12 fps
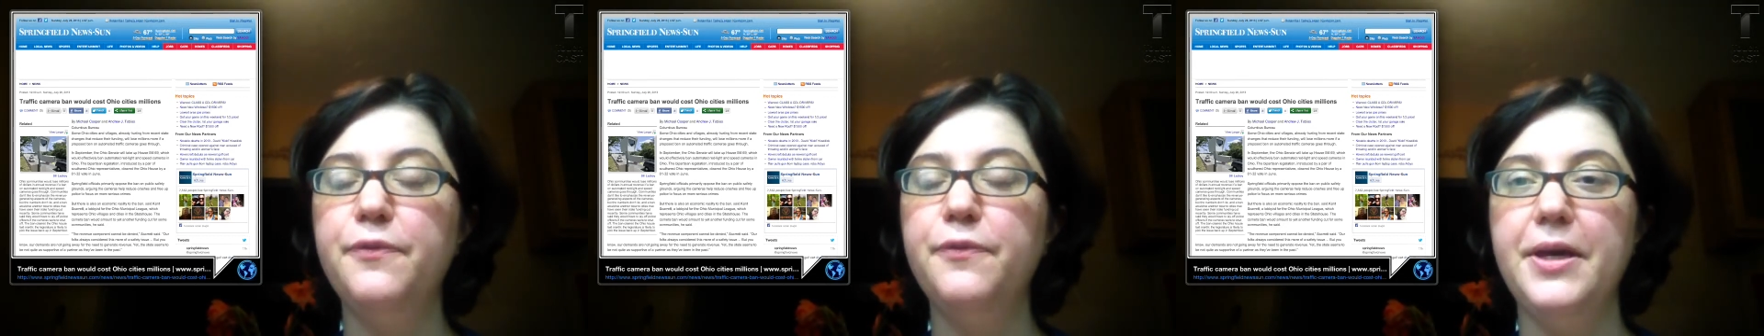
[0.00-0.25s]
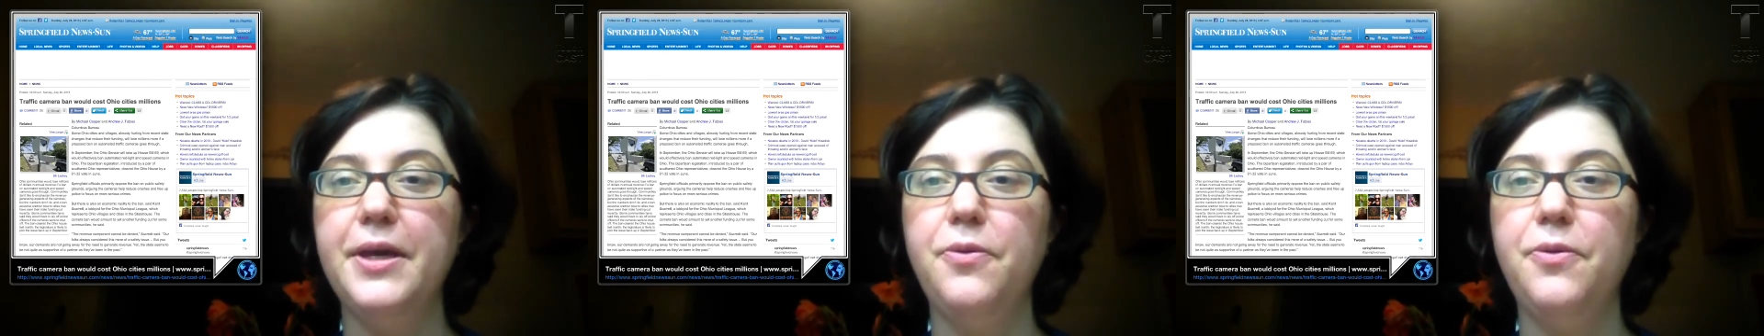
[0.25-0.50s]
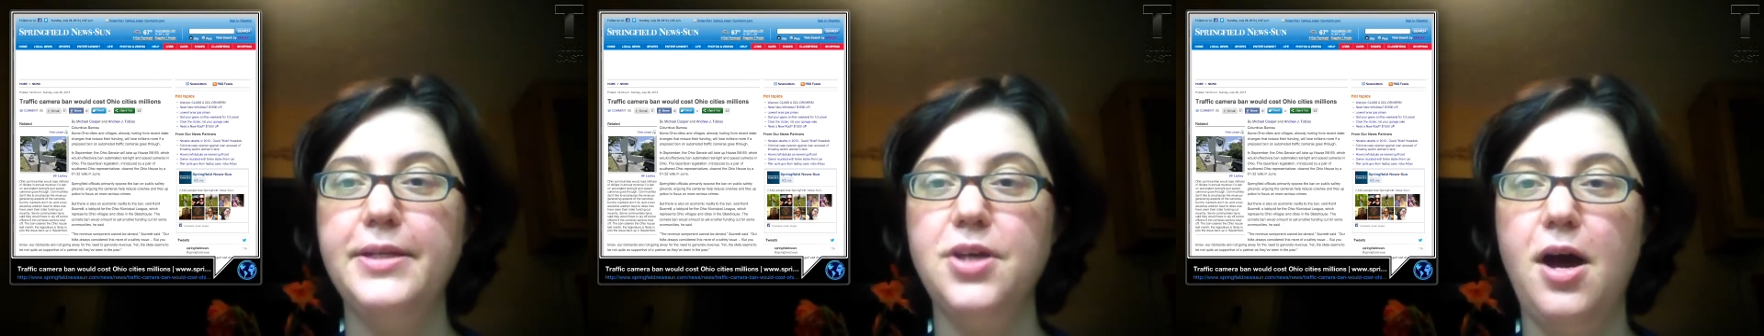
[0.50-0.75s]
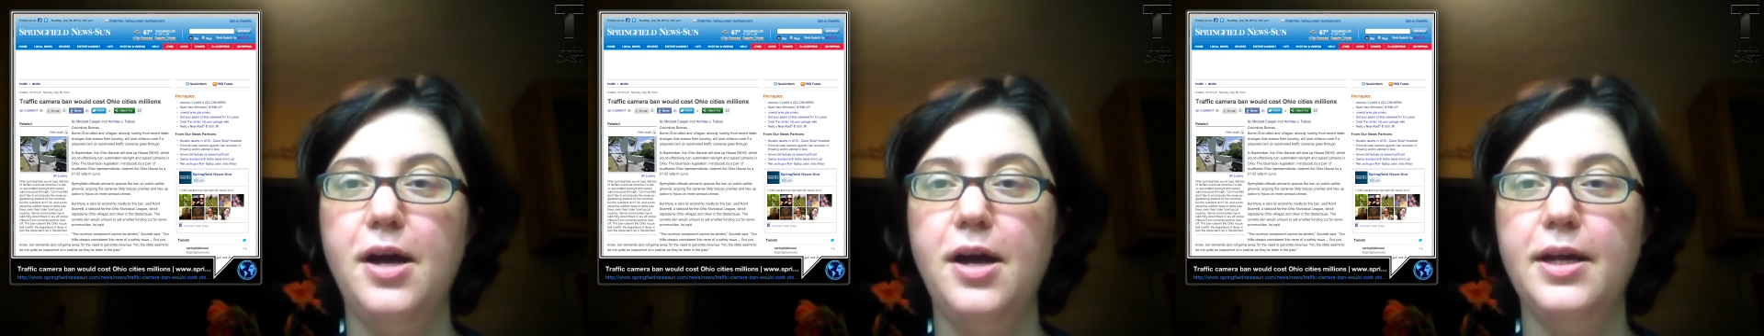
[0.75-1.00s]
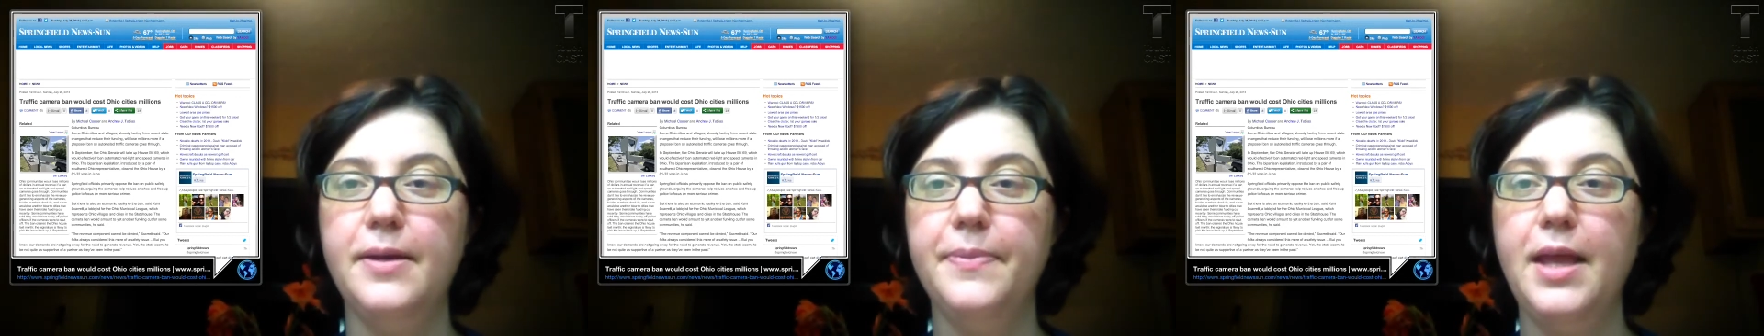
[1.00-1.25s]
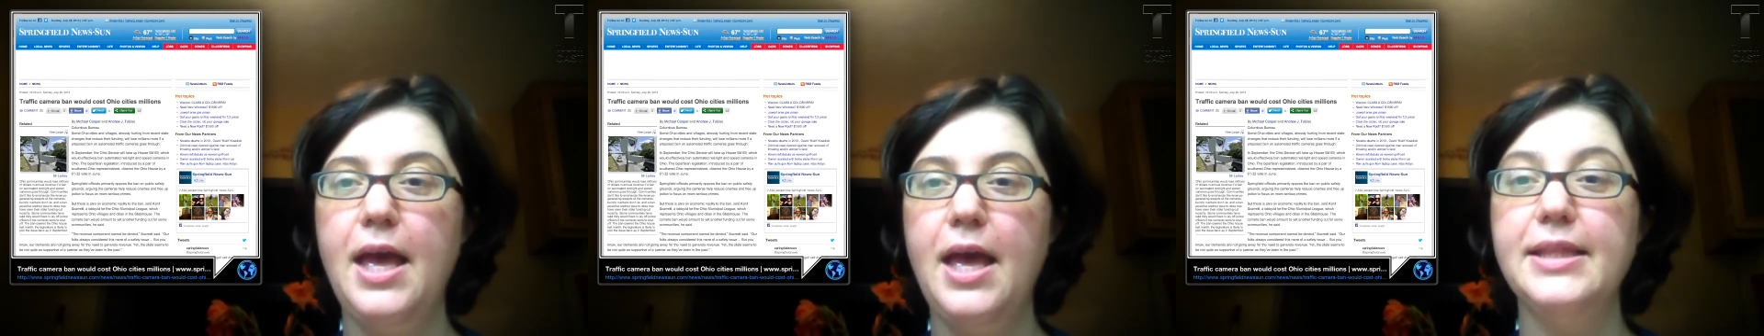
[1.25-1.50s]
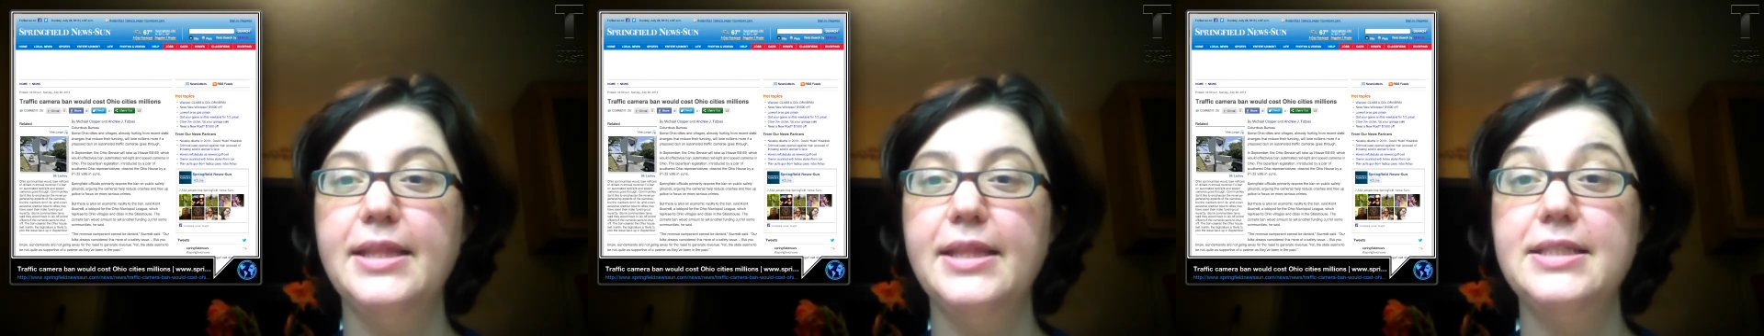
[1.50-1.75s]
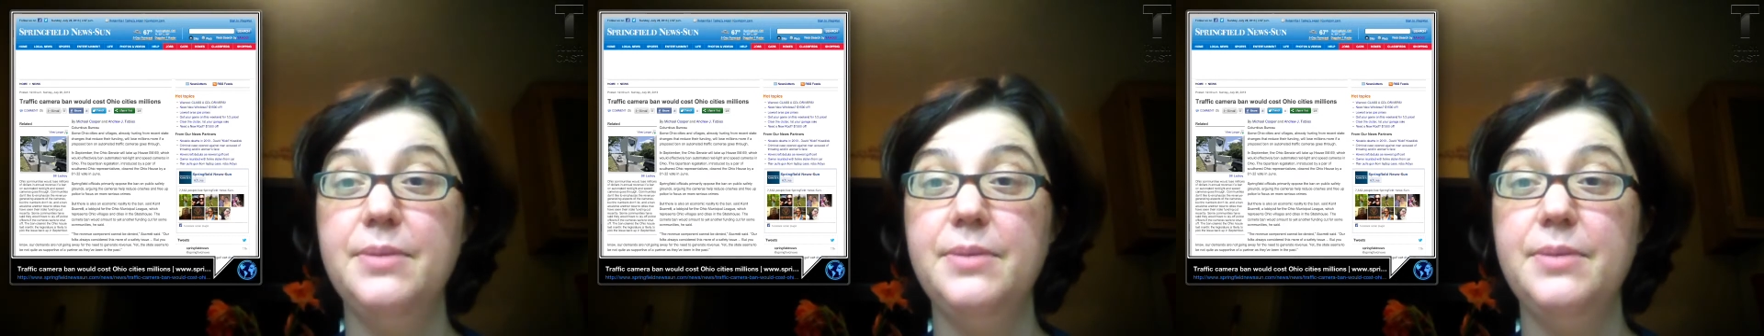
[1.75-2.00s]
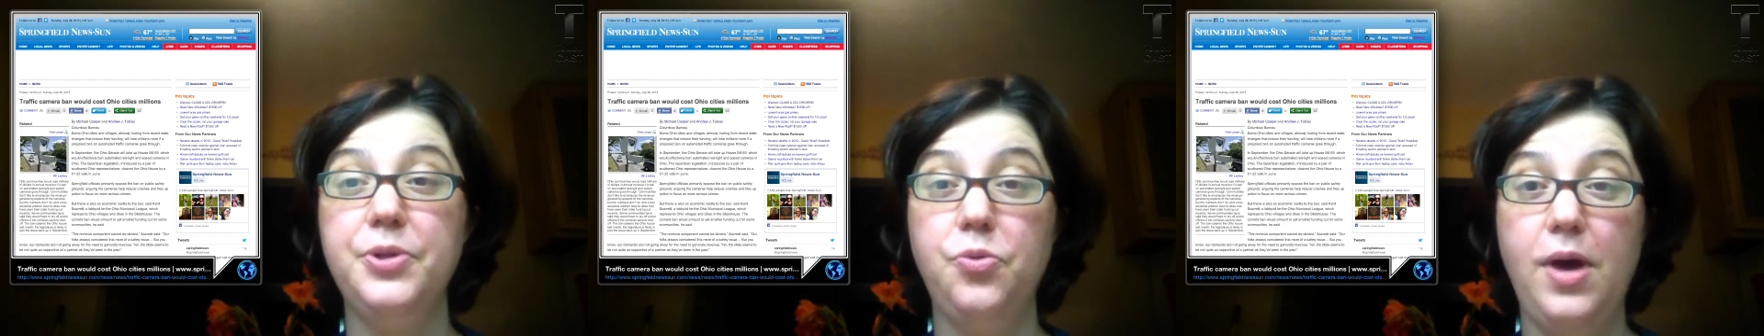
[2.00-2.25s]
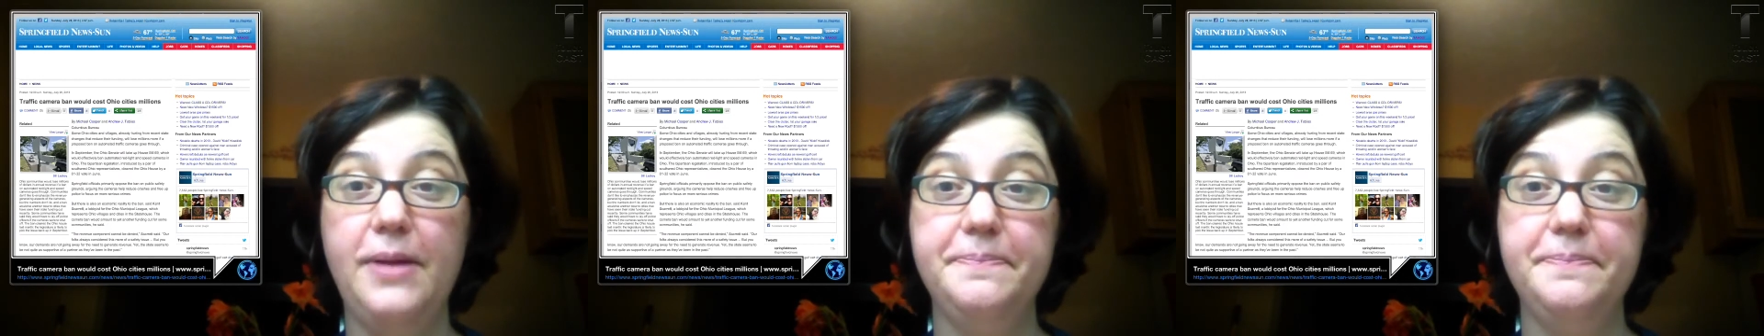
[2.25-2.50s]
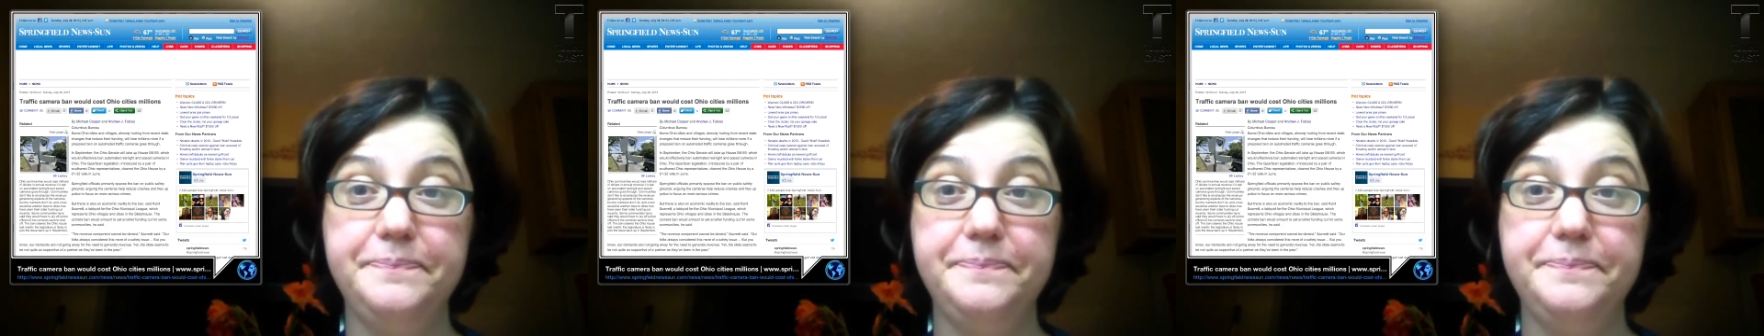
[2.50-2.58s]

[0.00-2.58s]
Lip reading: the Big Red Dog and the Deep Blue One.